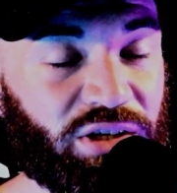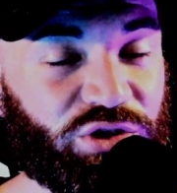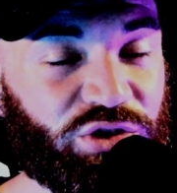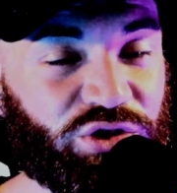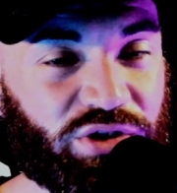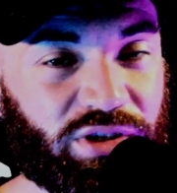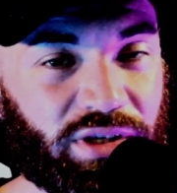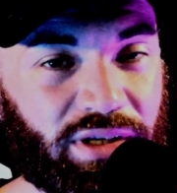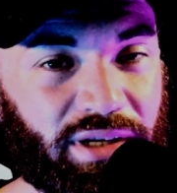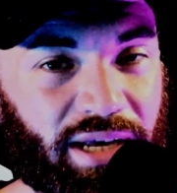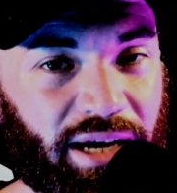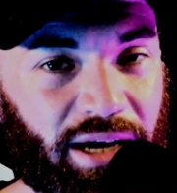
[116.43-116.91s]

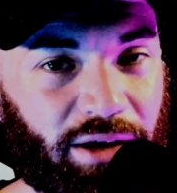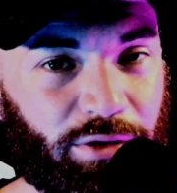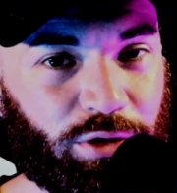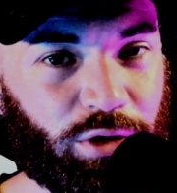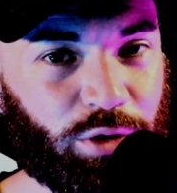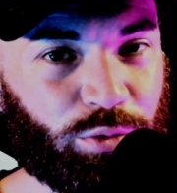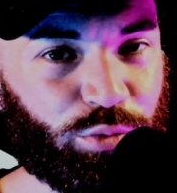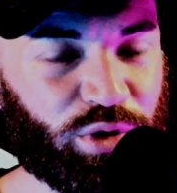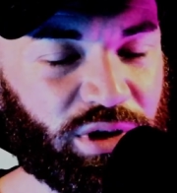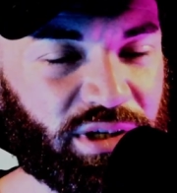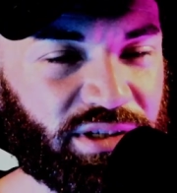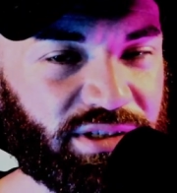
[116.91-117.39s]

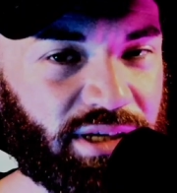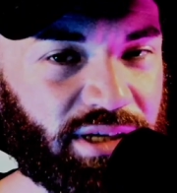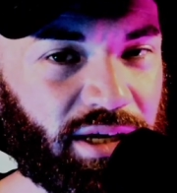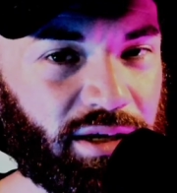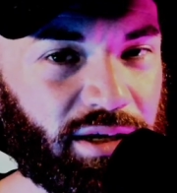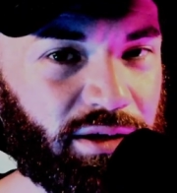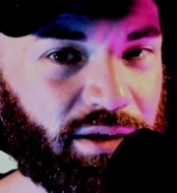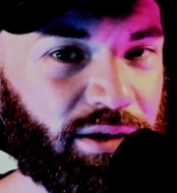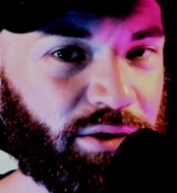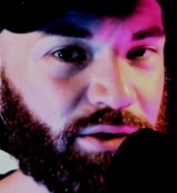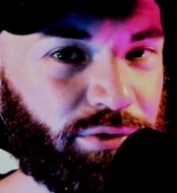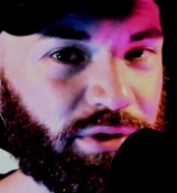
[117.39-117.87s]
scenario brings
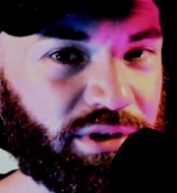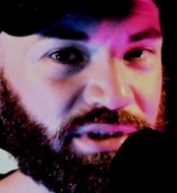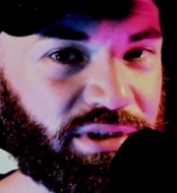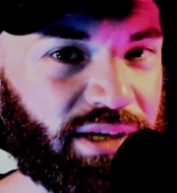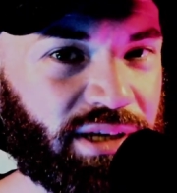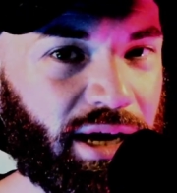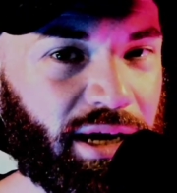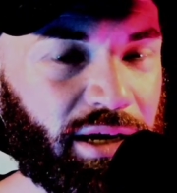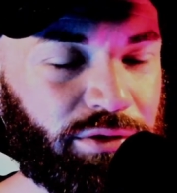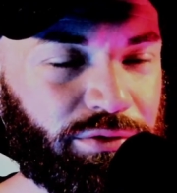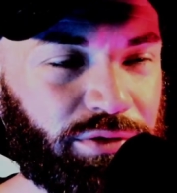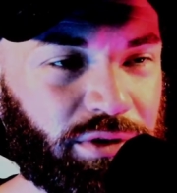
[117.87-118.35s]
out a different
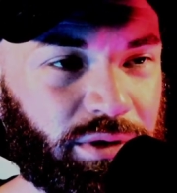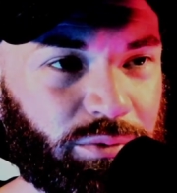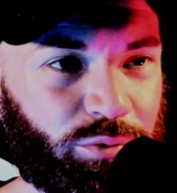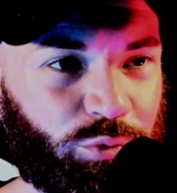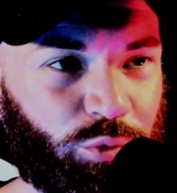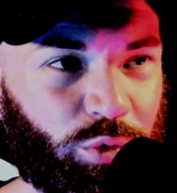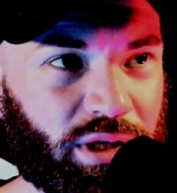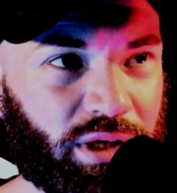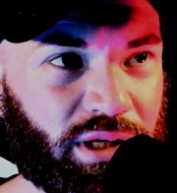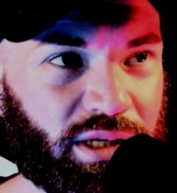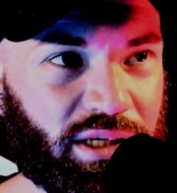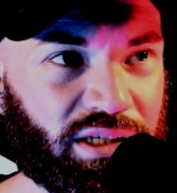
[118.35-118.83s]
side of him.
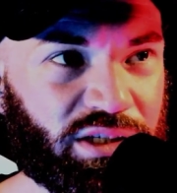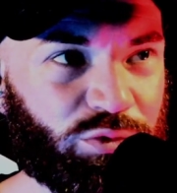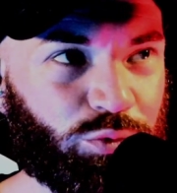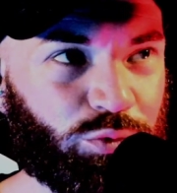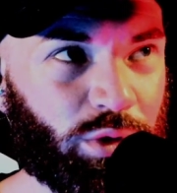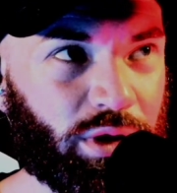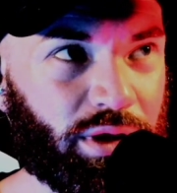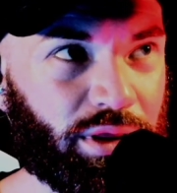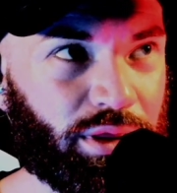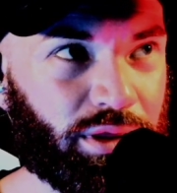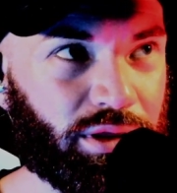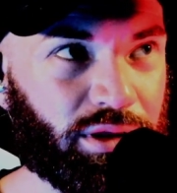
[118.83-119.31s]
When he's
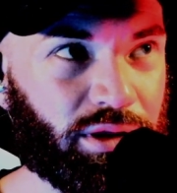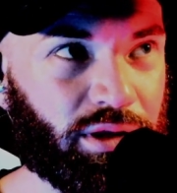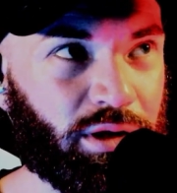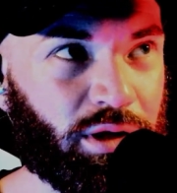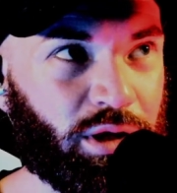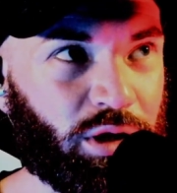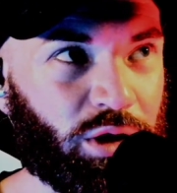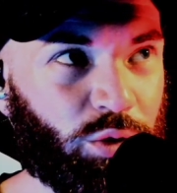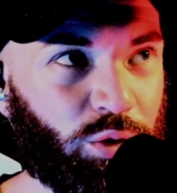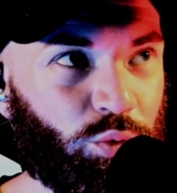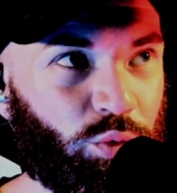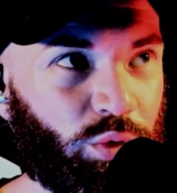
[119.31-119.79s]
with
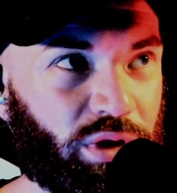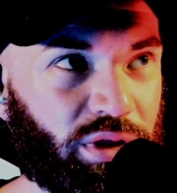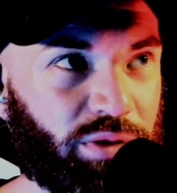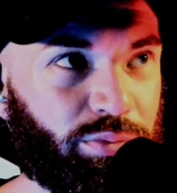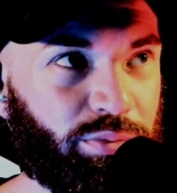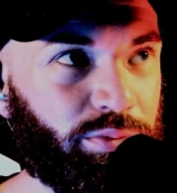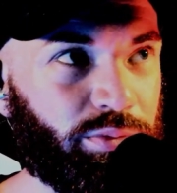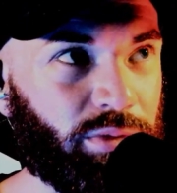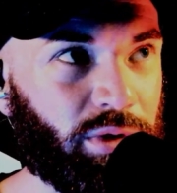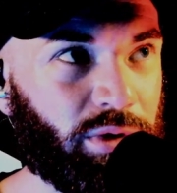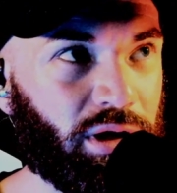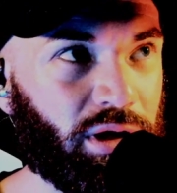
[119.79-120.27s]

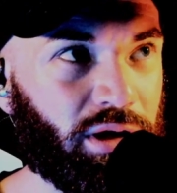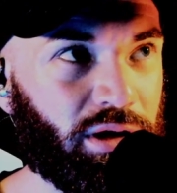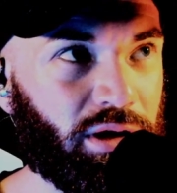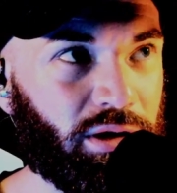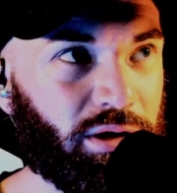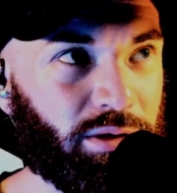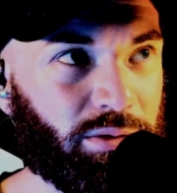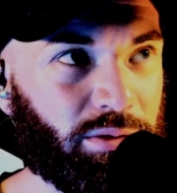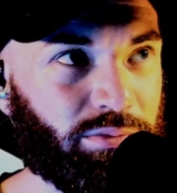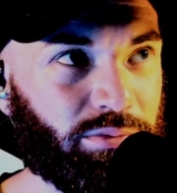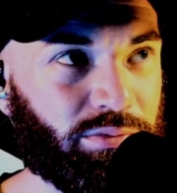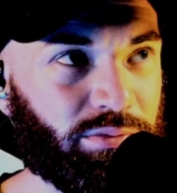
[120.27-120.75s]

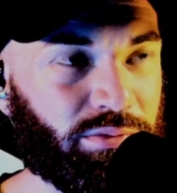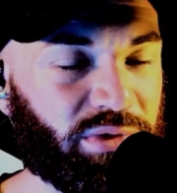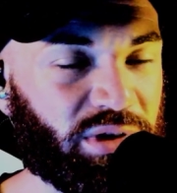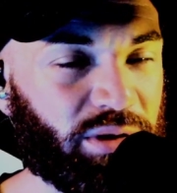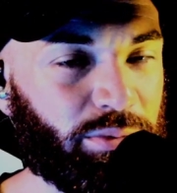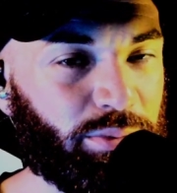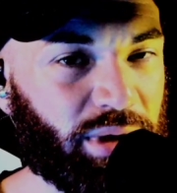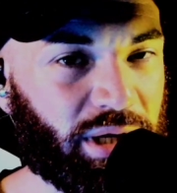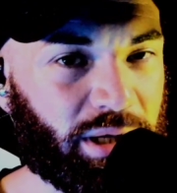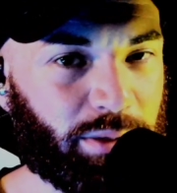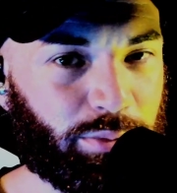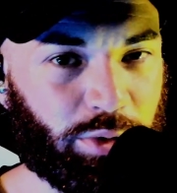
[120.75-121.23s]

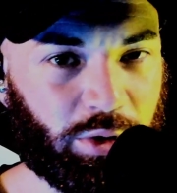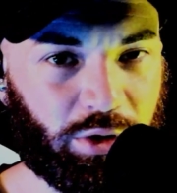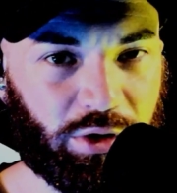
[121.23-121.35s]
the big